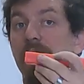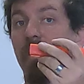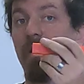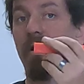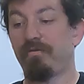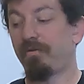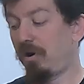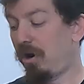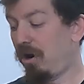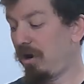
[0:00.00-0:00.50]

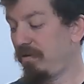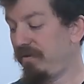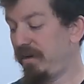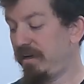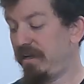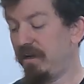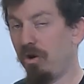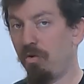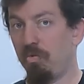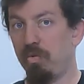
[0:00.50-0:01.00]
For our
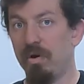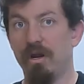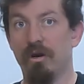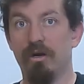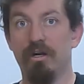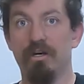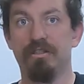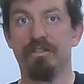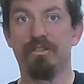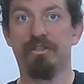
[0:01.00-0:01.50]
video, we are
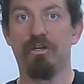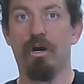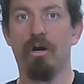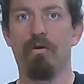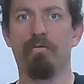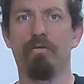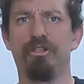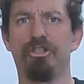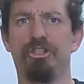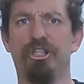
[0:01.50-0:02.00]
gonna
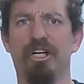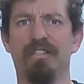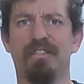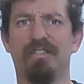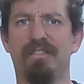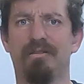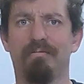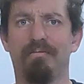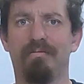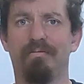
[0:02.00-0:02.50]
start with
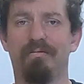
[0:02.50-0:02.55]
just